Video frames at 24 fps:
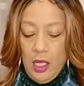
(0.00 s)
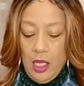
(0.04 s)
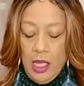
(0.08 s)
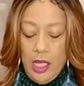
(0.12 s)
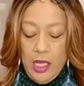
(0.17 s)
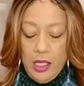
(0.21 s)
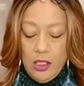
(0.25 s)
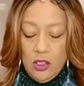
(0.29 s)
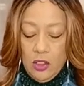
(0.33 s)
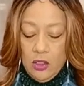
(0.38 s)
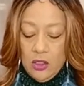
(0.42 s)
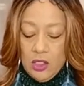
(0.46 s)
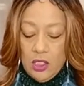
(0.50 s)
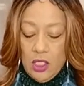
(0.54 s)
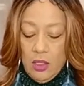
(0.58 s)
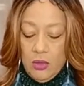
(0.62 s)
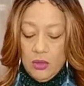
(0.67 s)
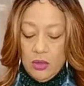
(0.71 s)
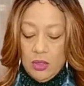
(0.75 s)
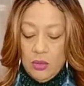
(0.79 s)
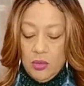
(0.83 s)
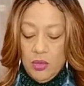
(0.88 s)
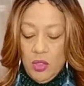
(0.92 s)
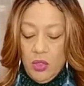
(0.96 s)
God knows I
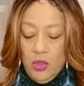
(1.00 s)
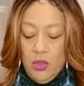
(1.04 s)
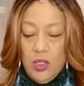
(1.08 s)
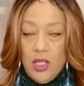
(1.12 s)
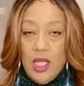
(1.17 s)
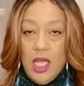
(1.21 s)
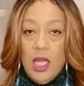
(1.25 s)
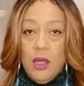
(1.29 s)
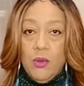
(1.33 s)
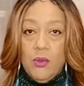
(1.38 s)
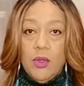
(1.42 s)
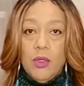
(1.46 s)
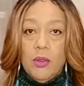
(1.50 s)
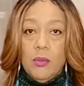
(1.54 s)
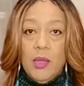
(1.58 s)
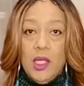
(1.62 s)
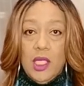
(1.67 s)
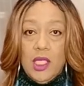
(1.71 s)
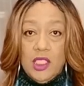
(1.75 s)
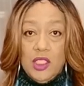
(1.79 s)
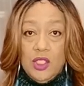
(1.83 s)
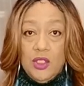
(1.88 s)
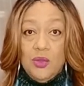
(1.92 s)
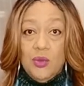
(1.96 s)
was broke. God will
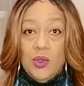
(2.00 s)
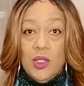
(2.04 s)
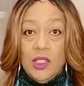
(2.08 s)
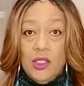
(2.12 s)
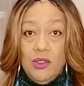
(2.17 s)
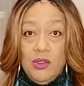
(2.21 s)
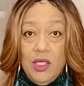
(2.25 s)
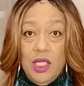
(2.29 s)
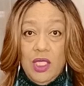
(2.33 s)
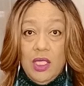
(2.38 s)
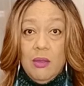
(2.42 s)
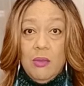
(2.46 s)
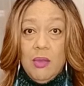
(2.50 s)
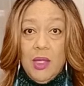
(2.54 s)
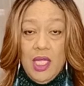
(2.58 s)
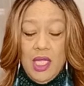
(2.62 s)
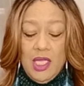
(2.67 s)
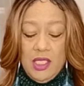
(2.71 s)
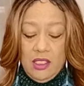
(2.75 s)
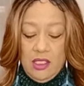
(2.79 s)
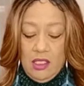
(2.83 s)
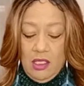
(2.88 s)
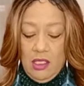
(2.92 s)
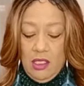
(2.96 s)
bless you when you need a
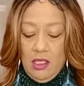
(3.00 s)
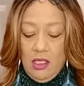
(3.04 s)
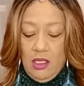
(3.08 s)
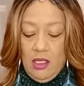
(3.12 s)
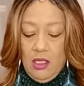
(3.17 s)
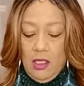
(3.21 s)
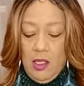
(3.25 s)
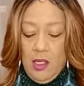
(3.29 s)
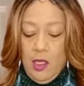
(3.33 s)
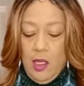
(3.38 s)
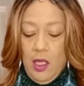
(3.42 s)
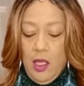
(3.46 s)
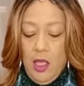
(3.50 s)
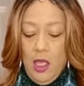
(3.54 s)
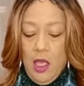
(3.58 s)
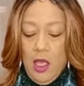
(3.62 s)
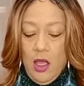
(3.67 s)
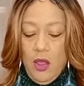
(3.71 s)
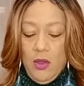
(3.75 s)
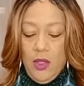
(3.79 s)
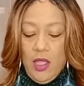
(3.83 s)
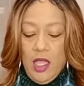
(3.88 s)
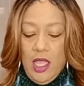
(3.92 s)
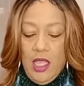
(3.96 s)
blessing.
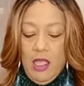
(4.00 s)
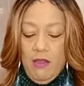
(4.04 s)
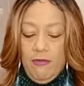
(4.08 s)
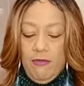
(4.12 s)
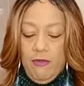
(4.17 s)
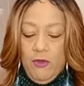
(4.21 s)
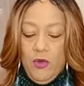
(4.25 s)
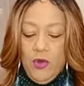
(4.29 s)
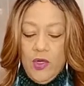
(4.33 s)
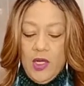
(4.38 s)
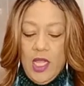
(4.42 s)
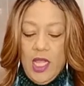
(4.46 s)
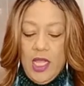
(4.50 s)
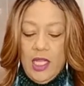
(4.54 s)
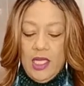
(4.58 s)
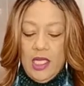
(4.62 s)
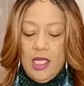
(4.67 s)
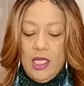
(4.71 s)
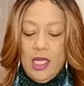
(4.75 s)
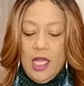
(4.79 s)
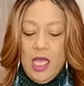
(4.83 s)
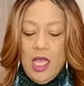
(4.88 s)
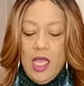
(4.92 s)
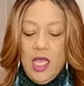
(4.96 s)
Okay,
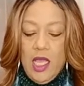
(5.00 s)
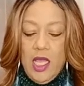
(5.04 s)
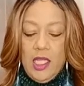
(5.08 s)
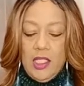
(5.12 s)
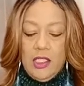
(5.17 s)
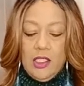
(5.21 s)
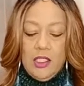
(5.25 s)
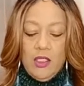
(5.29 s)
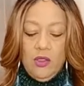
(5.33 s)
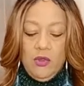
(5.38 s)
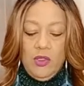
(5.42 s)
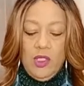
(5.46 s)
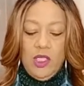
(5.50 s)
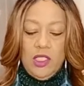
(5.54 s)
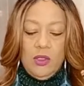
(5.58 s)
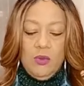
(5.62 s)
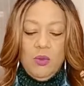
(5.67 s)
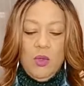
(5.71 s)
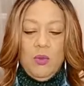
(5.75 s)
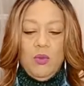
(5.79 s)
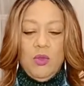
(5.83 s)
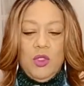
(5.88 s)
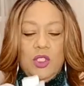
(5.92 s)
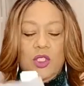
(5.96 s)
$4.99. So this
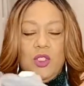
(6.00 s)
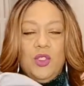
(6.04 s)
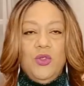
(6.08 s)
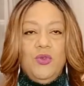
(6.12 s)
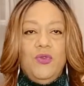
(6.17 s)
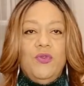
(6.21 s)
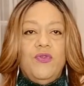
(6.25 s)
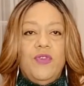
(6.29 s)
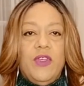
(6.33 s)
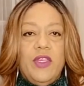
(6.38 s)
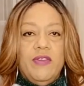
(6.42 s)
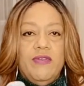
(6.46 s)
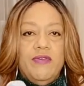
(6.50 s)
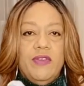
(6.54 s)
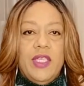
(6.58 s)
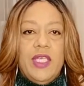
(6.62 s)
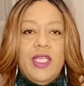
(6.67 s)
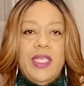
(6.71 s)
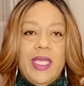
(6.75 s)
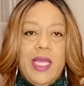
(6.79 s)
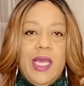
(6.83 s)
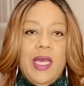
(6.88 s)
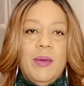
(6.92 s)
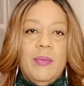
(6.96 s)
one was
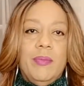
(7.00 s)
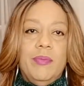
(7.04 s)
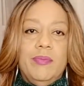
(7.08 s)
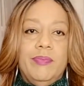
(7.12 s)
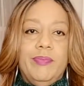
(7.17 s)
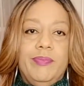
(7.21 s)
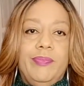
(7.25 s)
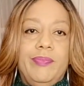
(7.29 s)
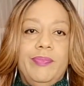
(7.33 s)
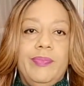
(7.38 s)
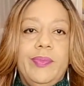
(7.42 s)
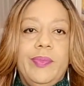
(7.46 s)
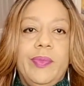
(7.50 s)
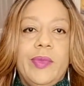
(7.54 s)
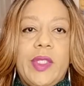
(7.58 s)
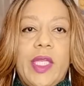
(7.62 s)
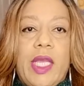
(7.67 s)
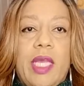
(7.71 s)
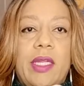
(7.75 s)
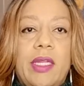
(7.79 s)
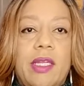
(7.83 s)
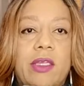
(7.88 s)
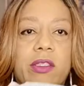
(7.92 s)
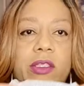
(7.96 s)
$2.50. Yep,
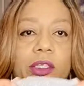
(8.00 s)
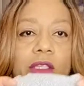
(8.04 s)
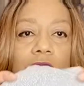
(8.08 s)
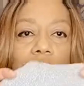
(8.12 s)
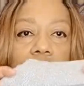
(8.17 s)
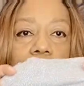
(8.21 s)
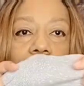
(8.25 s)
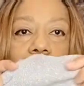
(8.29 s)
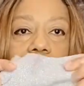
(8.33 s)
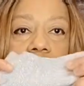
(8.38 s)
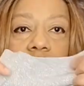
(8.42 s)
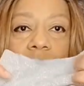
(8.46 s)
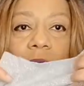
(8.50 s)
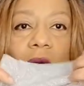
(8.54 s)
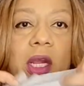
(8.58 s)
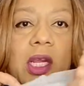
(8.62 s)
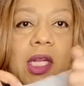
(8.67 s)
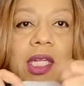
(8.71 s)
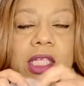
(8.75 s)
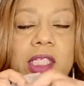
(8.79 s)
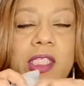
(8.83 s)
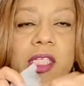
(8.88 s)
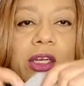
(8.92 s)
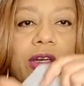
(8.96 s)
got another
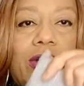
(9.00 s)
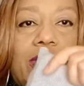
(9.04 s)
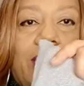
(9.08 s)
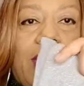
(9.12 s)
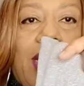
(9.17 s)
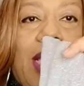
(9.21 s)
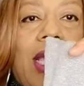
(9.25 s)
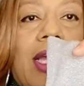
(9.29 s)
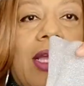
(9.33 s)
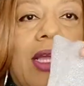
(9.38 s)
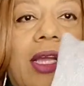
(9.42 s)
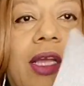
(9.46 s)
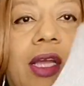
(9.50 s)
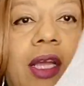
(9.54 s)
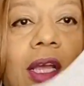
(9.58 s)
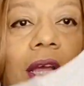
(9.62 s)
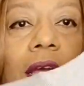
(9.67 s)
sparkly turtleneck.